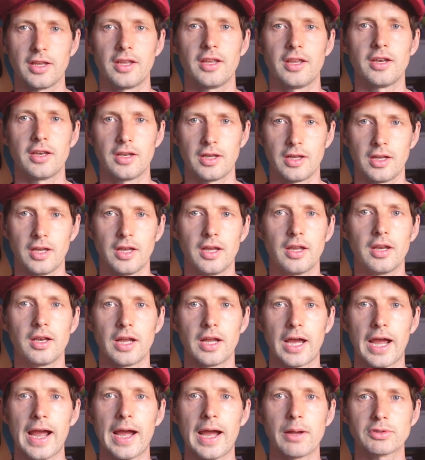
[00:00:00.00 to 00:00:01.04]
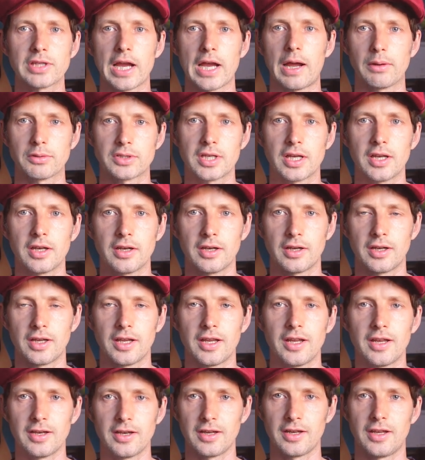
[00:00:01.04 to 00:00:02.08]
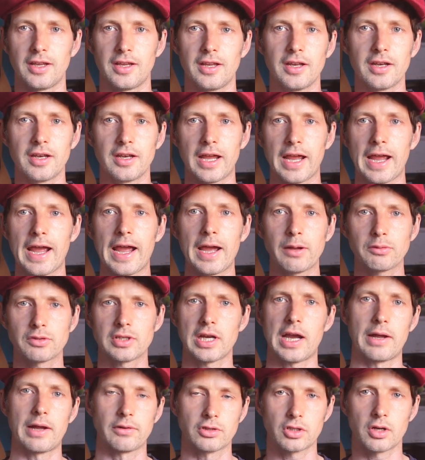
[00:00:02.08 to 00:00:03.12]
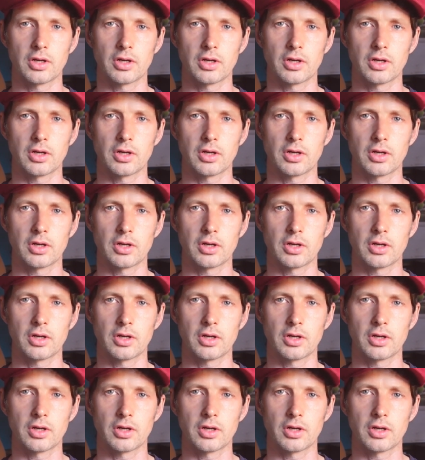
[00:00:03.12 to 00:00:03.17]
In, out, out, in, out, out.